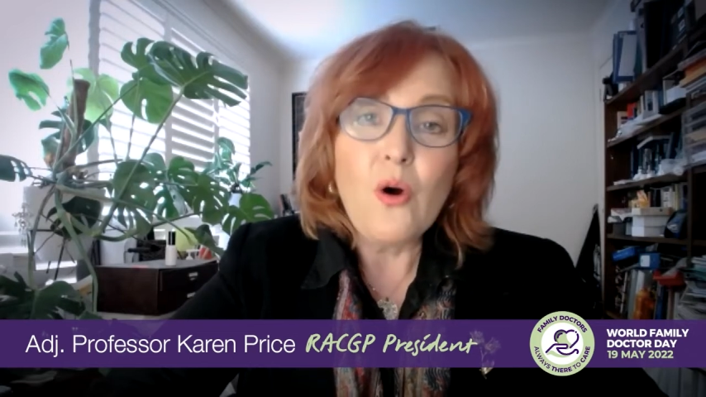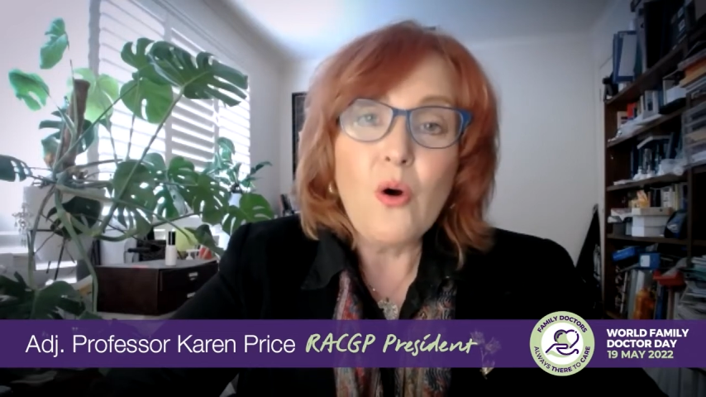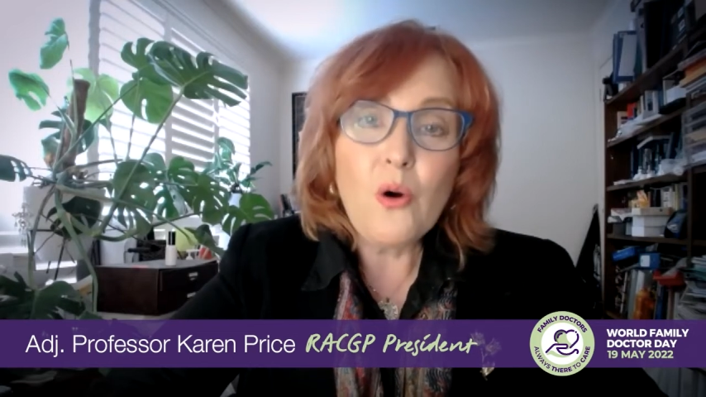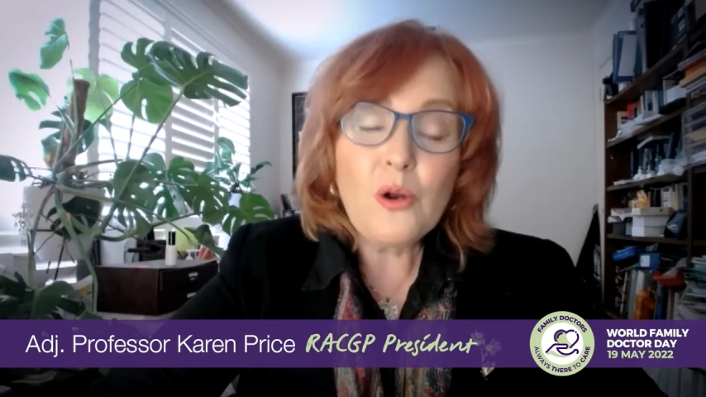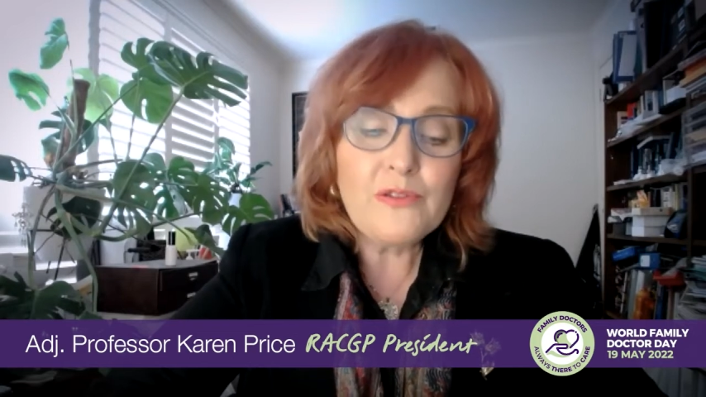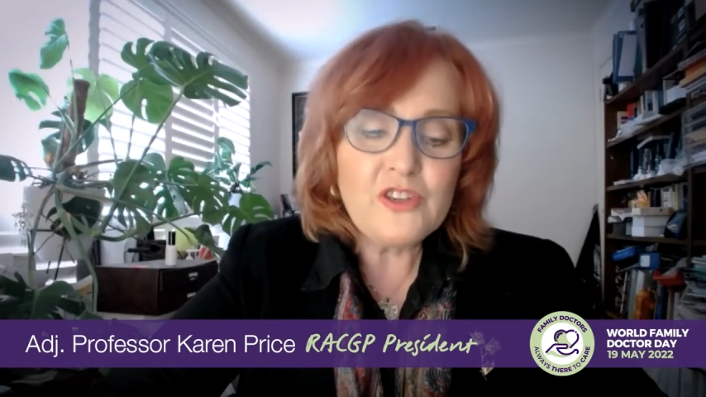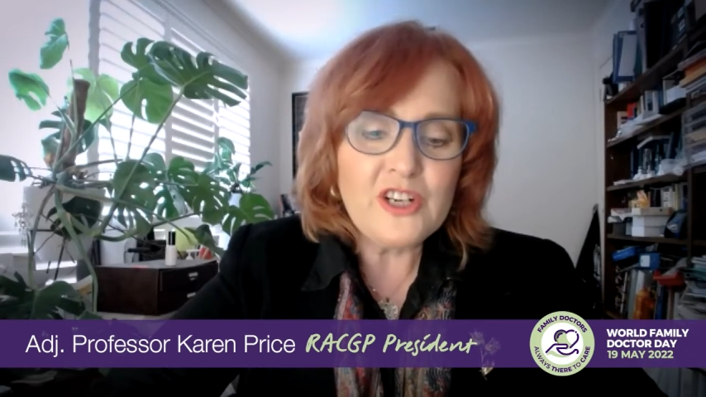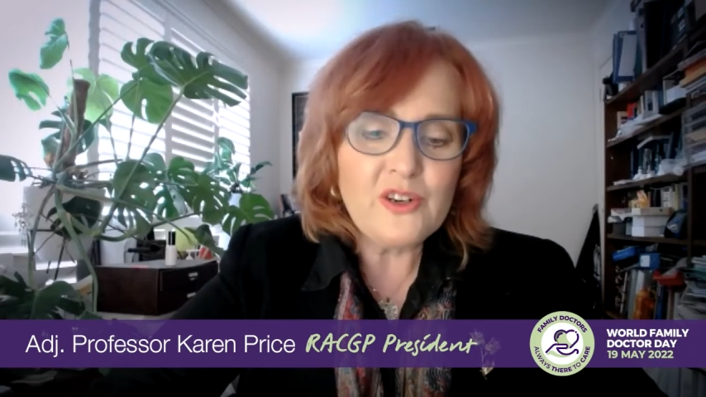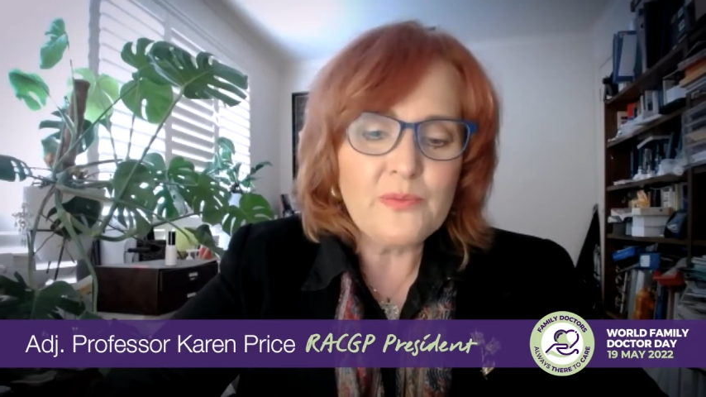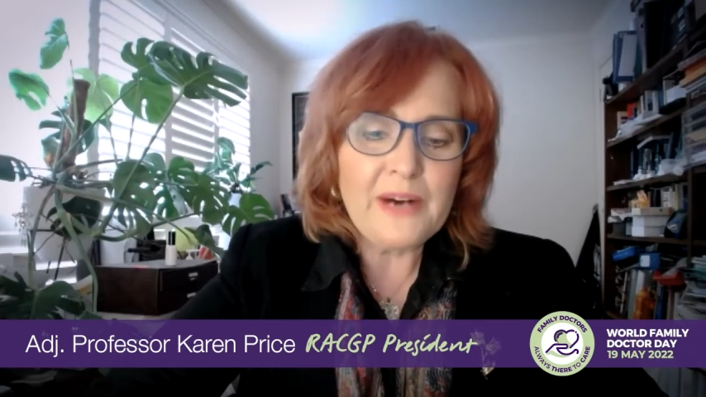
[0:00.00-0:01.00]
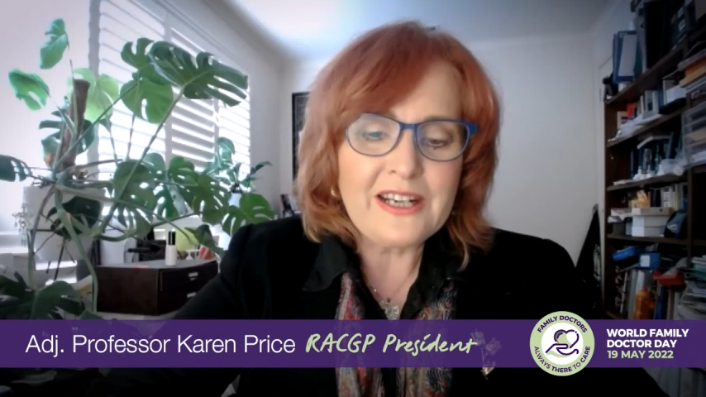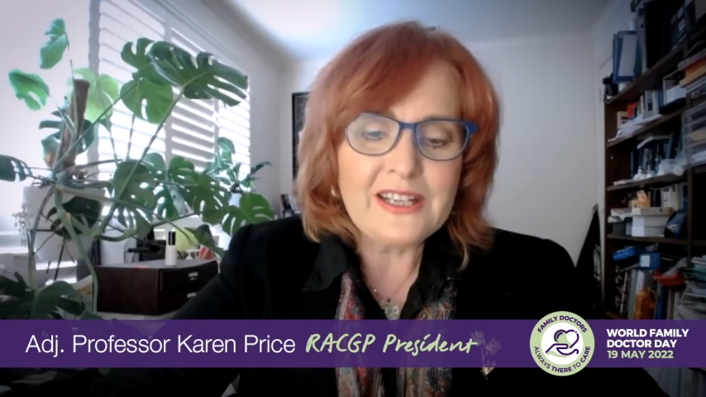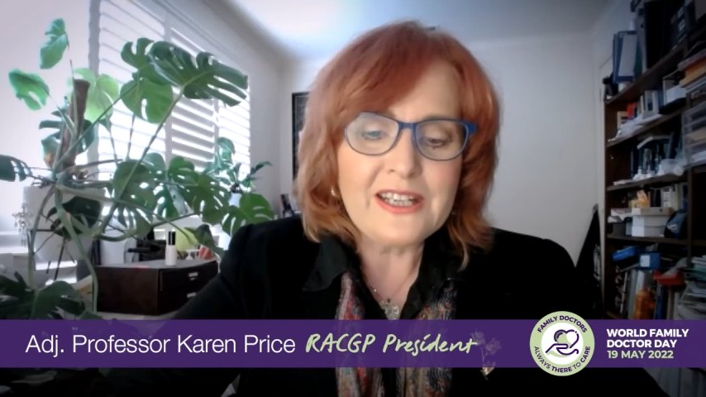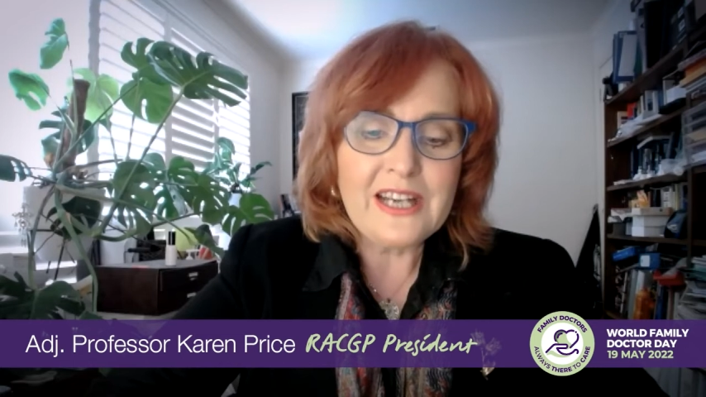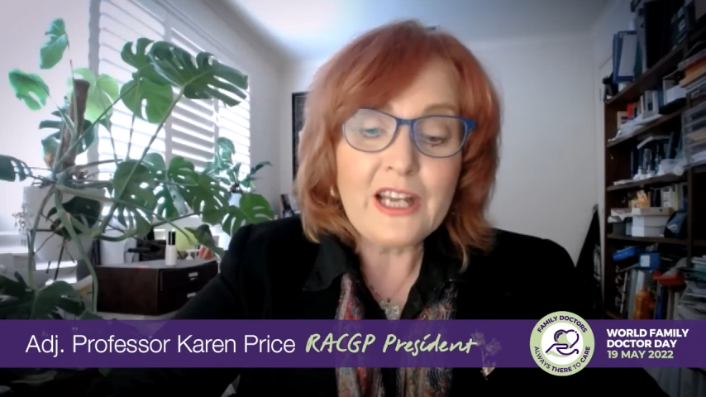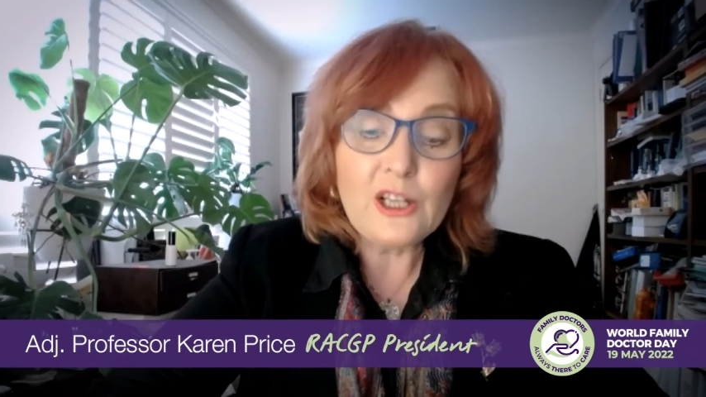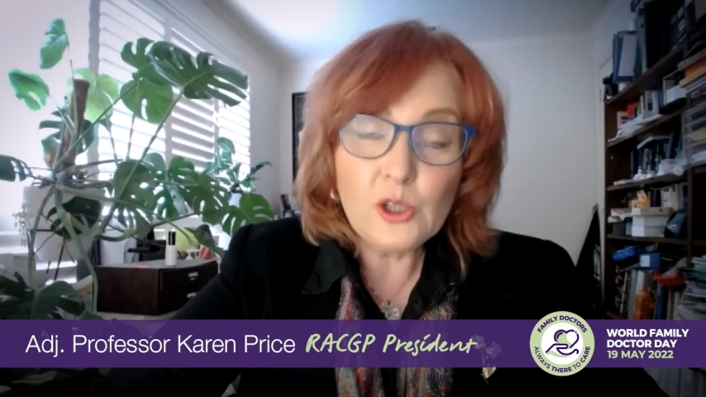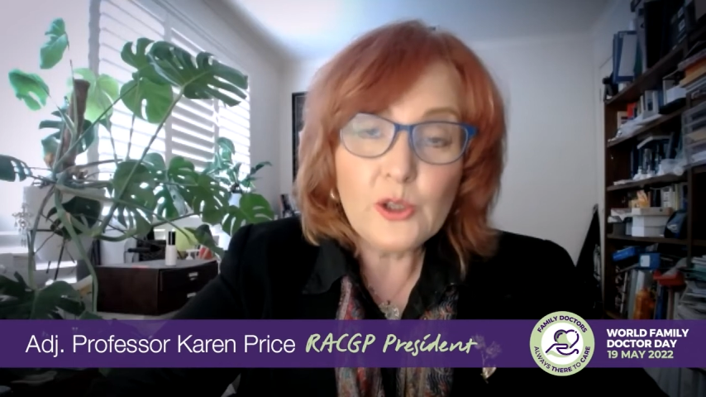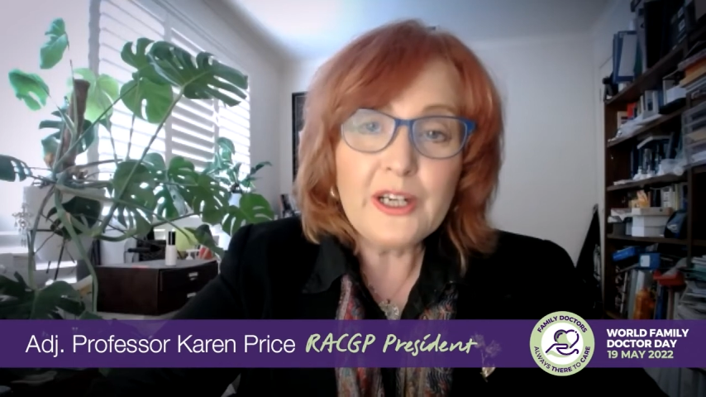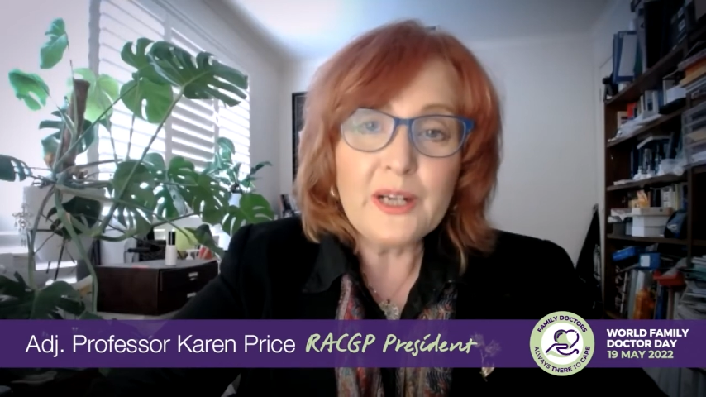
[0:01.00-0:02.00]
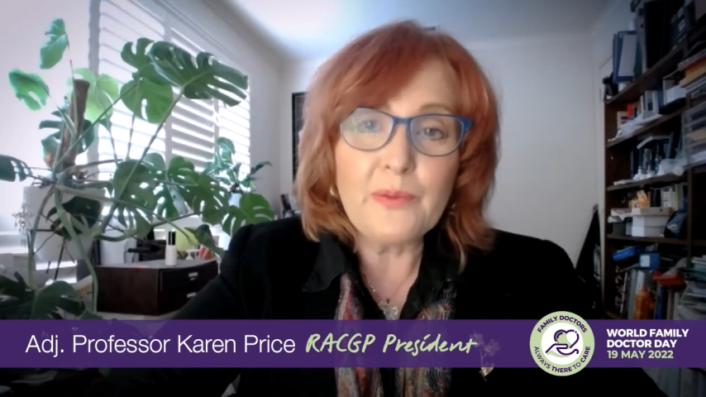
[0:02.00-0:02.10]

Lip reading: All of general practice, including